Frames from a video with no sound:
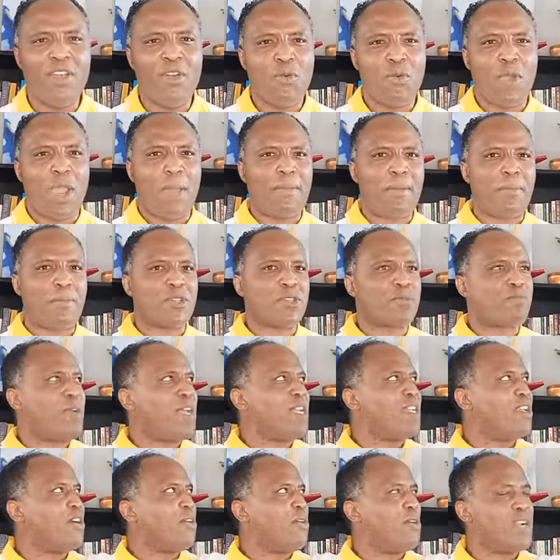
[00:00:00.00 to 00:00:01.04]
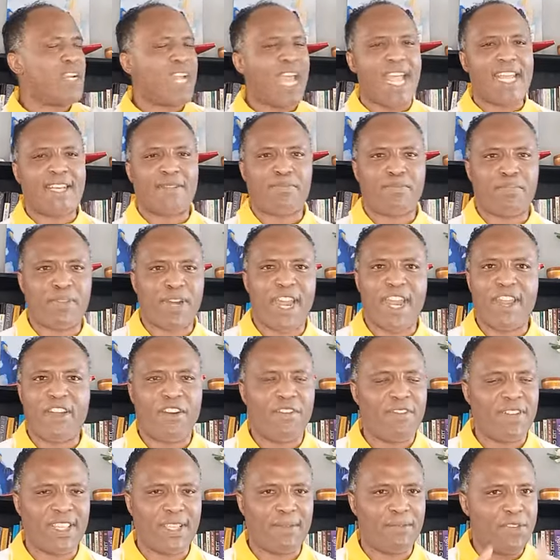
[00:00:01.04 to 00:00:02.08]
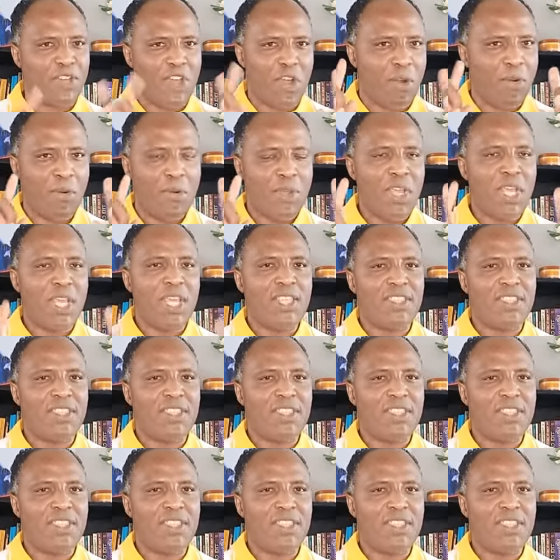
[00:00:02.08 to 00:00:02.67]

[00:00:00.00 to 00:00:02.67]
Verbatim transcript: where people spend the whole night praying over them. No.